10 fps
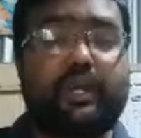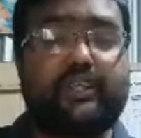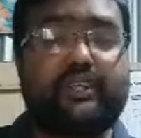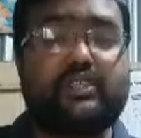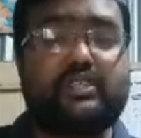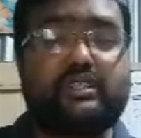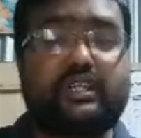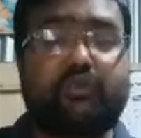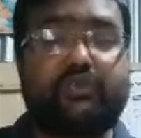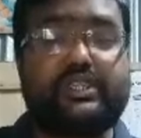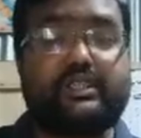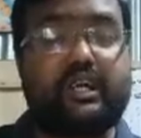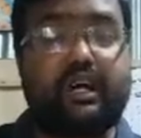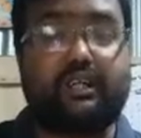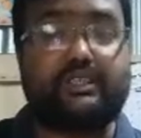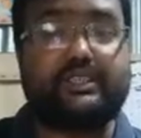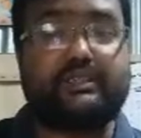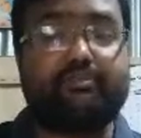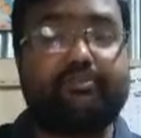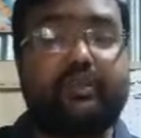by the Eastern and Western Ghats.
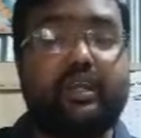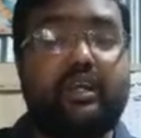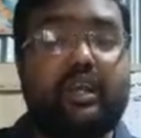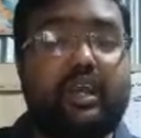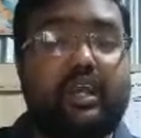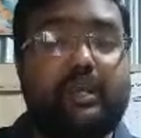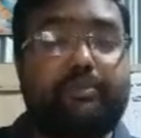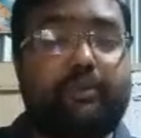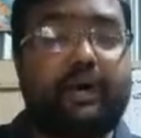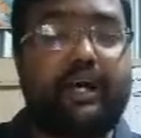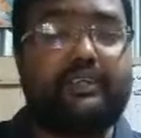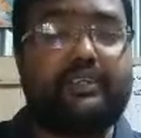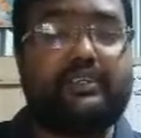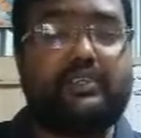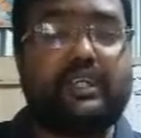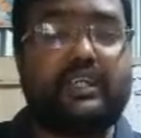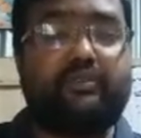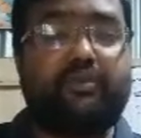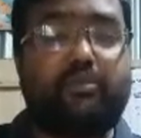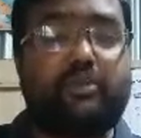He provided detailed
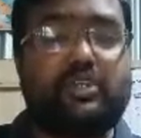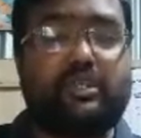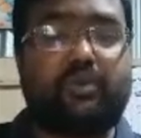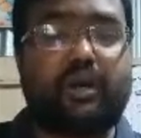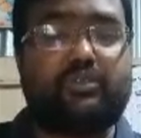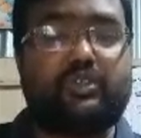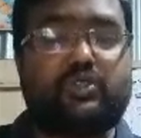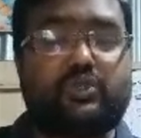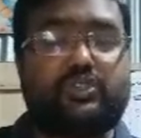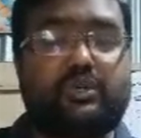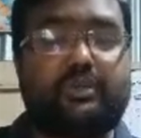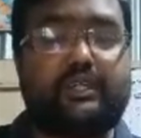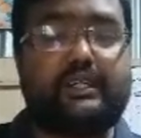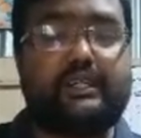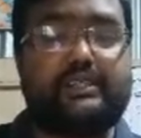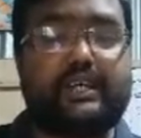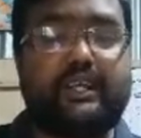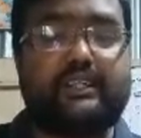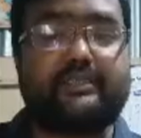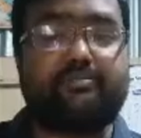information about the source of Indus and
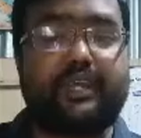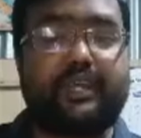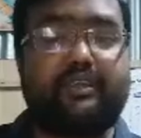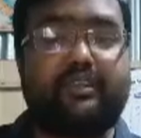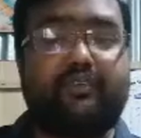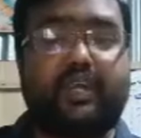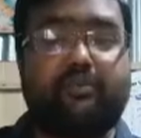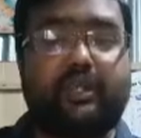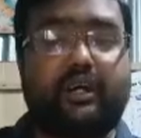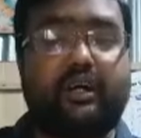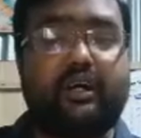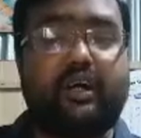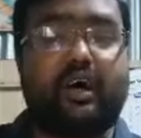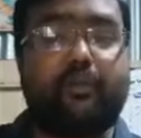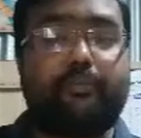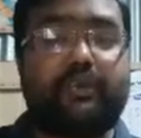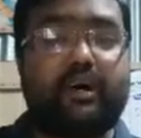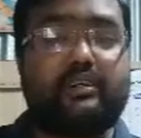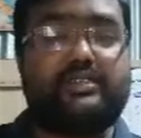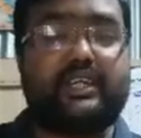explained the phenomena of
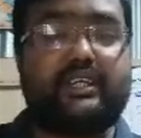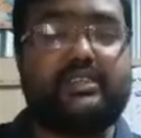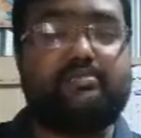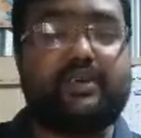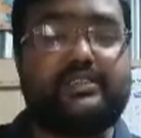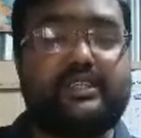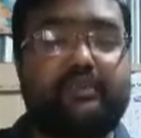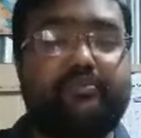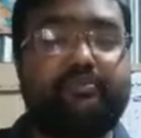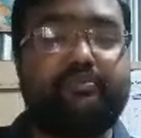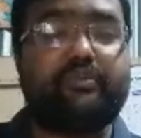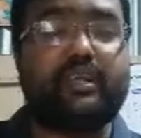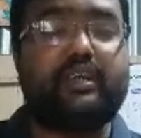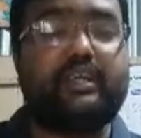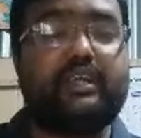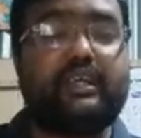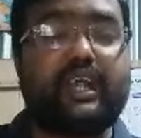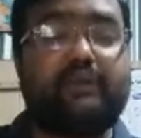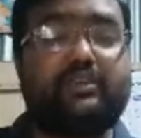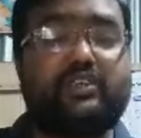floods in its basin. He
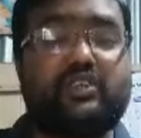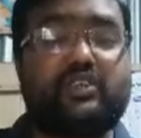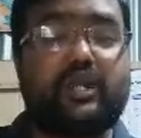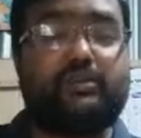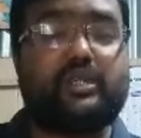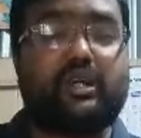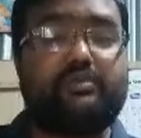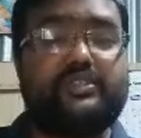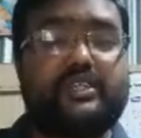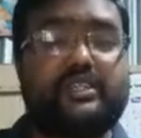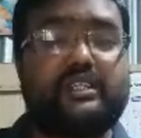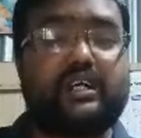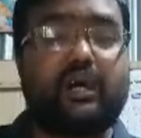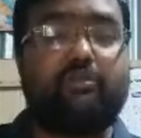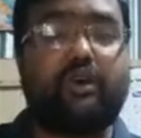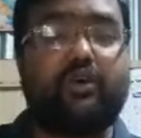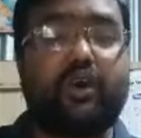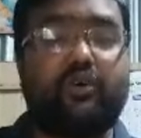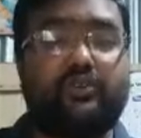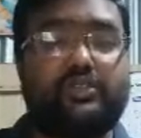gave the description of city of
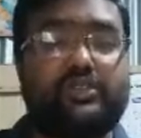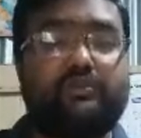Kannauj.